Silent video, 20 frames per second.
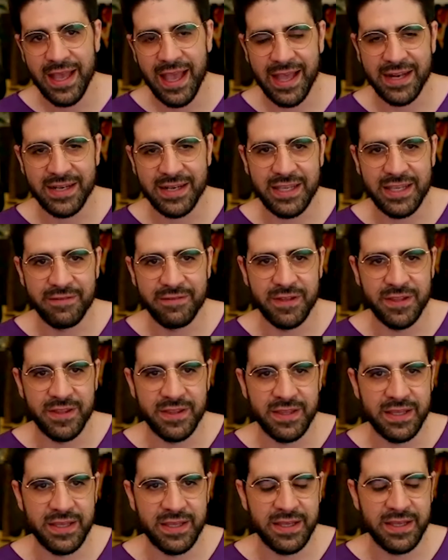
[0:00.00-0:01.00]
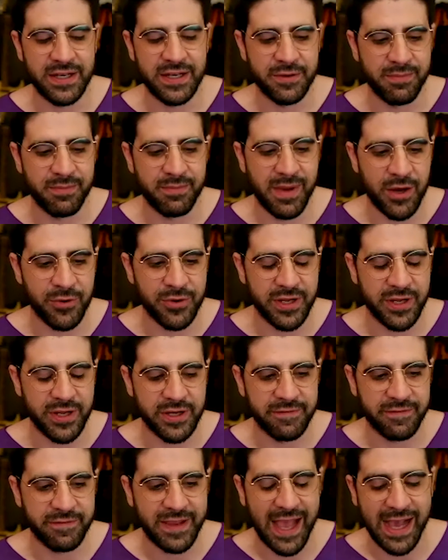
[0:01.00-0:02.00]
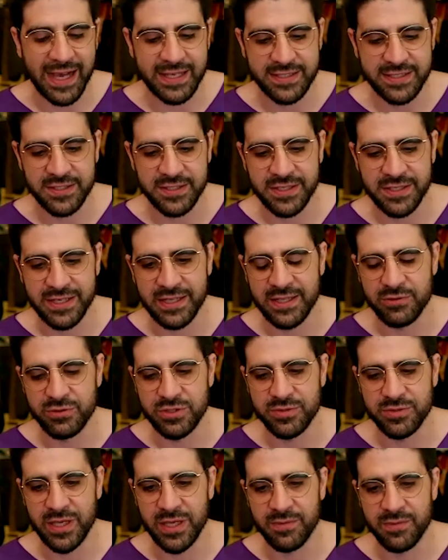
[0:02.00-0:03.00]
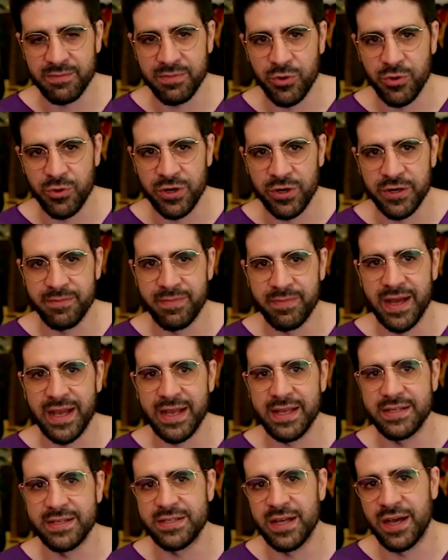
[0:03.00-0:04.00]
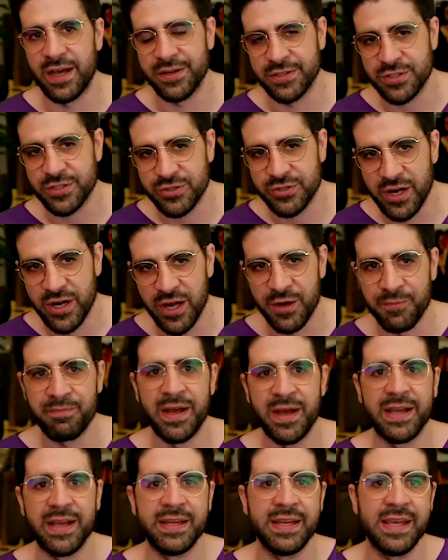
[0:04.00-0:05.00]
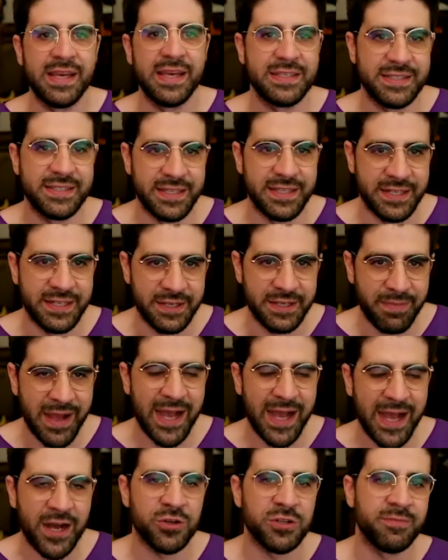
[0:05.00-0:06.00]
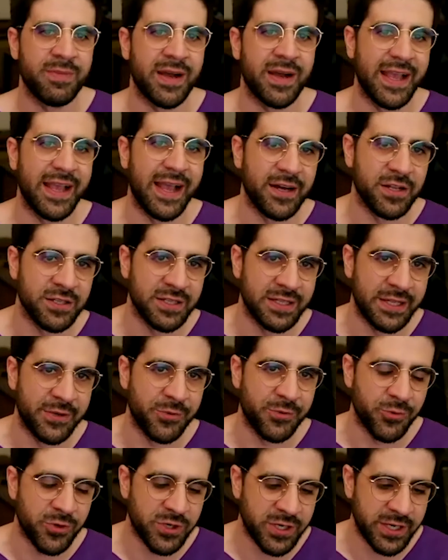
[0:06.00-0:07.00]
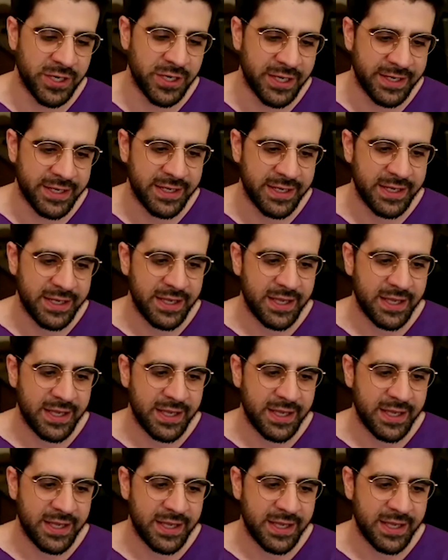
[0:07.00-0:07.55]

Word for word: And given the amount of gasoline that was being poured by Donald Trump, by Sidney Powell, by Ellen Wood,